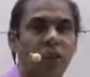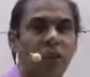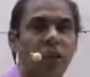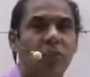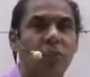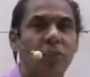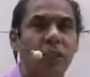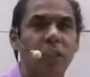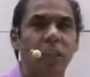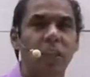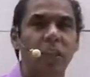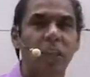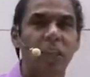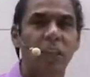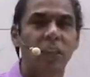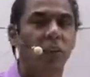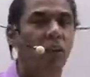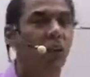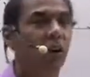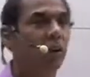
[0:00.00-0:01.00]
Grammatically
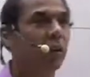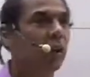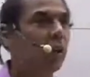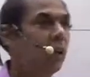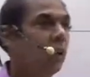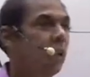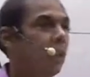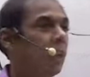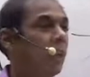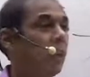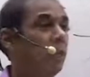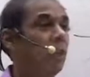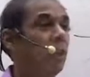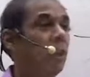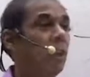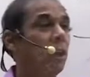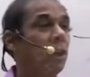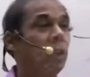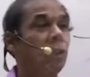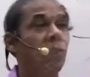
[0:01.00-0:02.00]
wrong. If
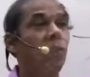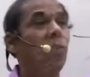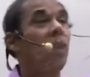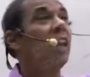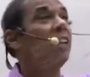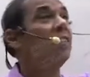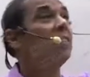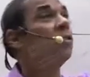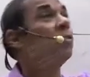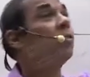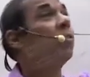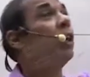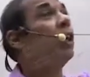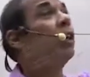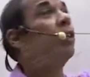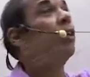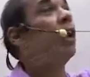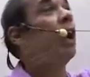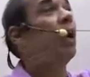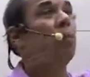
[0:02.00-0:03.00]
there are two actions
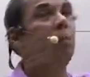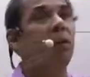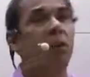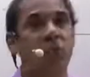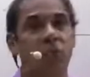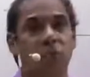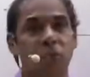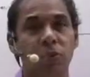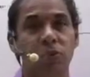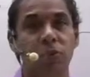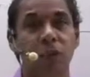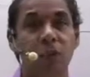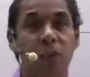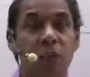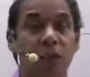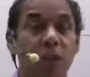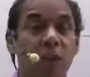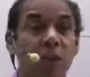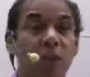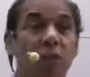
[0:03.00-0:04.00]
going to happen in future,
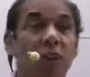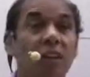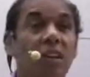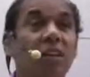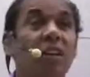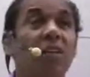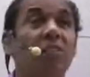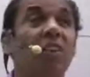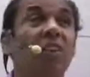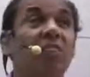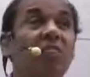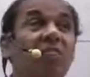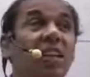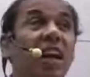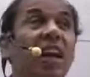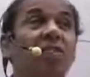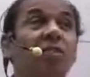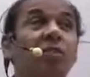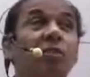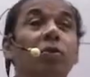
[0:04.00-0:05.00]
what is the first
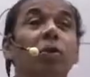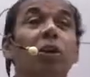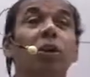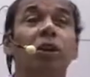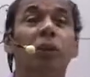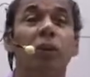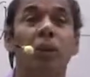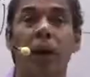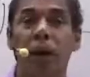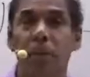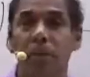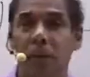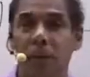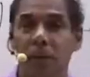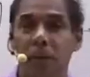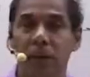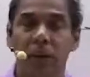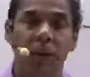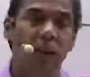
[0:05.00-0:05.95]
action going to happen?